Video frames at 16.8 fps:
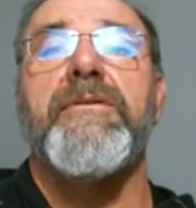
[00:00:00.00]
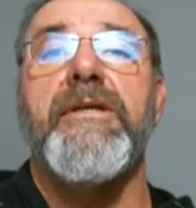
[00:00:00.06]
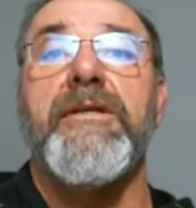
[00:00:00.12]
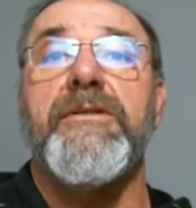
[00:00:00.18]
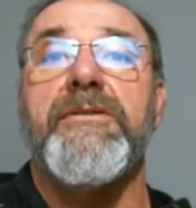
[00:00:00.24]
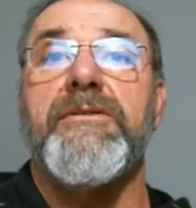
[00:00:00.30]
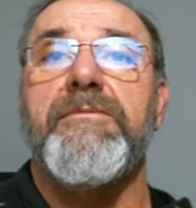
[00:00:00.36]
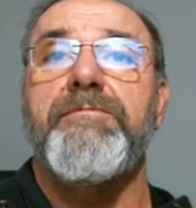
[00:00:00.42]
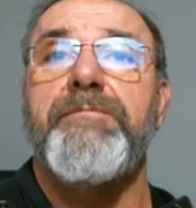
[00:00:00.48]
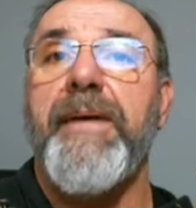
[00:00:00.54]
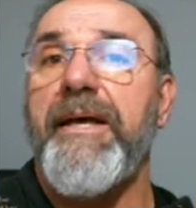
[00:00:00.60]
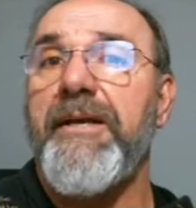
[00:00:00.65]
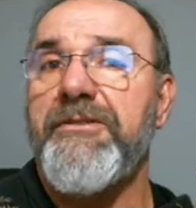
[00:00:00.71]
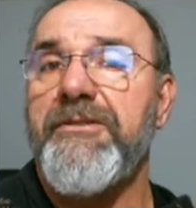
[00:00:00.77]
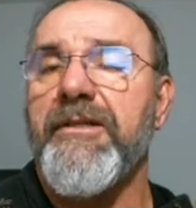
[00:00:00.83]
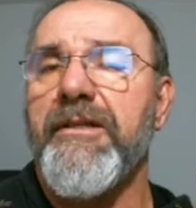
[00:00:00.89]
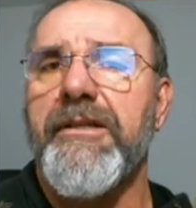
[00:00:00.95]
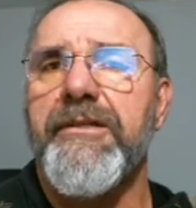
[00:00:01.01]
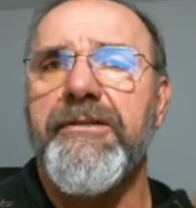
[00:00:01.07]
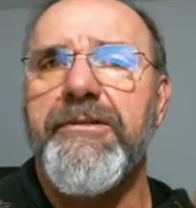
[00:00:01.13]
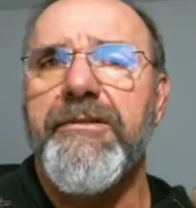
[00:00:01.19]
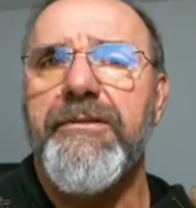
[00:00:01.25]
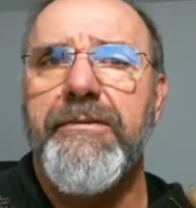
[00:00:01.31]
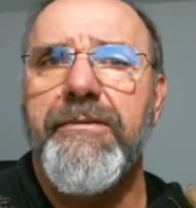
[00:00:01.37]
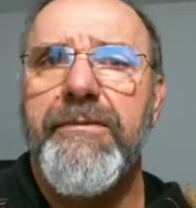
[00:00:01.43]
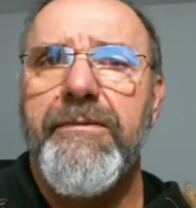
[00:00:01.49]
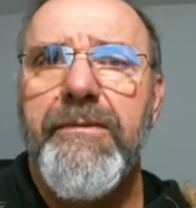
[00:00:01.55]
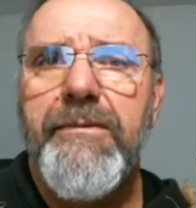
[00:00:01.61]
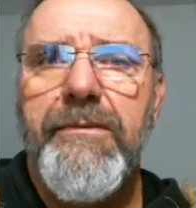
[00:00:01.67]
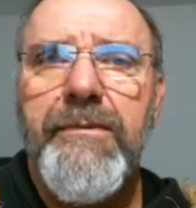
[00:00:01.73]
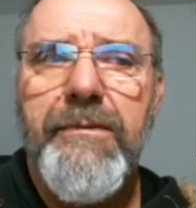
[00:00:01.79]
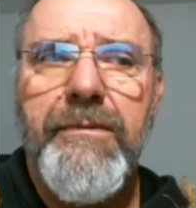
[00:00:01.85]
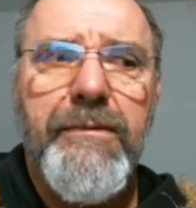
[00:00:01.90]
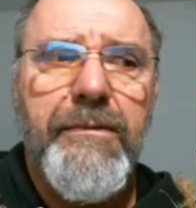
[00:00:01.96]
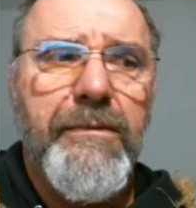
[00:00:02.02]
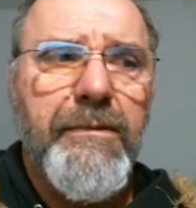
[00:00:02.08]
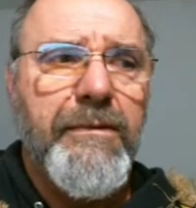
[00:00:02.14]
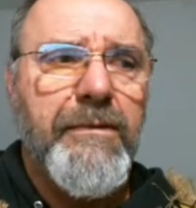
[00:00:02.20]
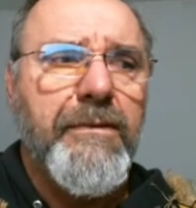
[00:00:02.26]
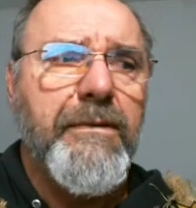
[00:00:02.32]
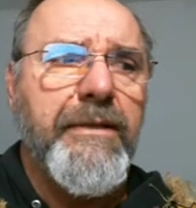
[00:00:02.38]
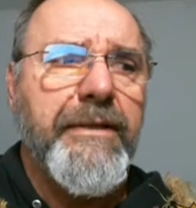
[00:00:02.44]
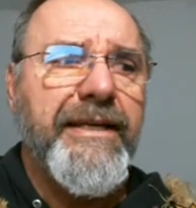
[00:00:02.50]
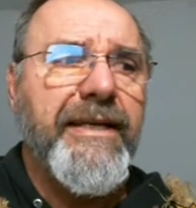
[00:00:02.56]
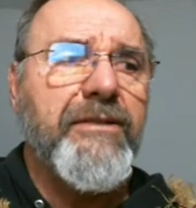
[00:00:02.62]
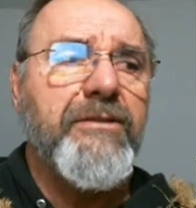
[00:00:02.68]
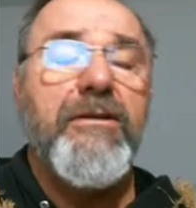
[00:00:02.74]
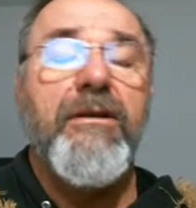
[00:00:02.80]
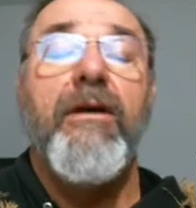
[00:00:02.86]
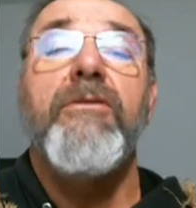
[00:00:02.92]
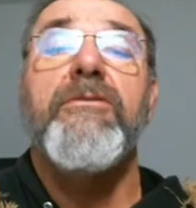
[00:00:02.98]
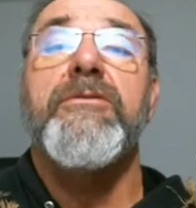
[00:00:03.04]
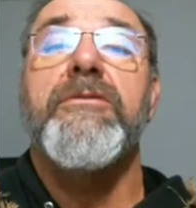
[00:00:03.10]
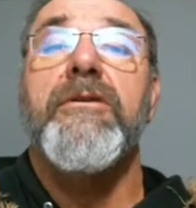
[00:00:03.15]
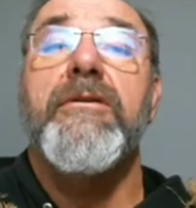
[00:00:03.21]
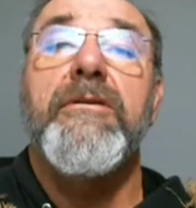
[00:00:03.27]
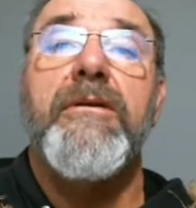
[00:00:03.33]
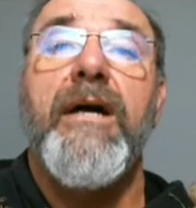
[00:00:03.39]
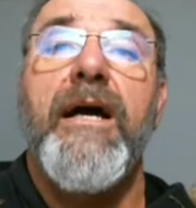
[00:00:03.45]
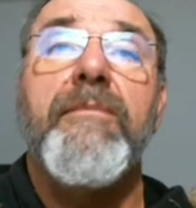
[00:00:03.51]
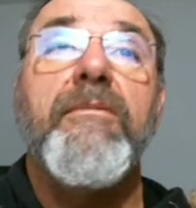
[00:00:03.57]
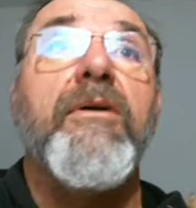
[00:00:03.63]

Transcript: this pestilence gets closer, I'm